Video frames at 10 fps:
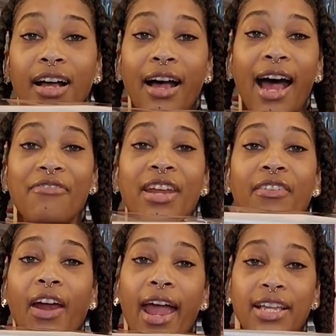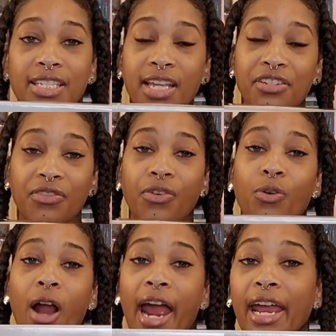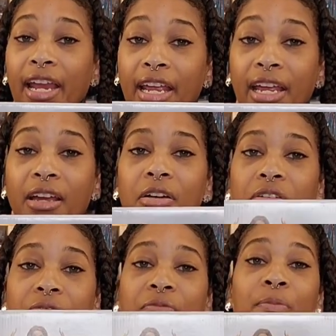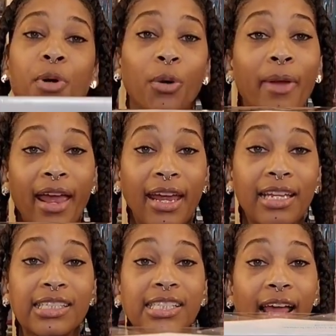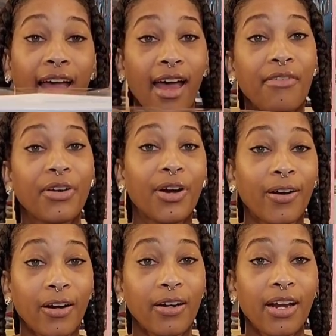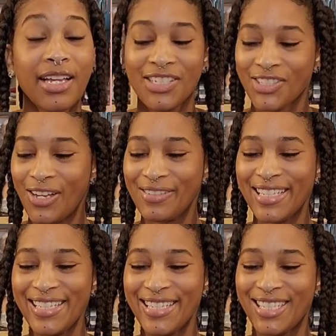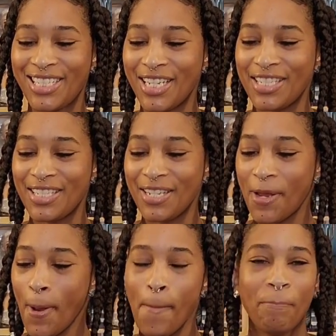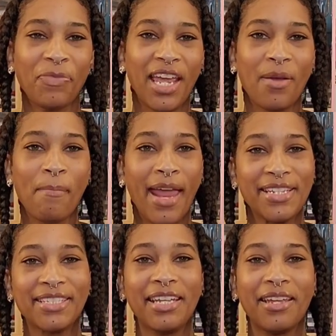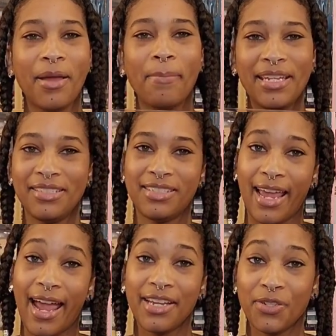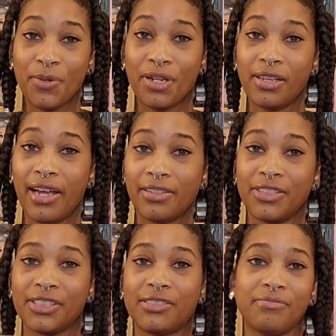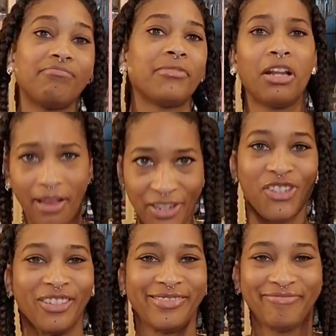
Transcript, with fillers: I've never had such a variety of mermaids ever. So this is just an amazing piece to add to a collector's collection.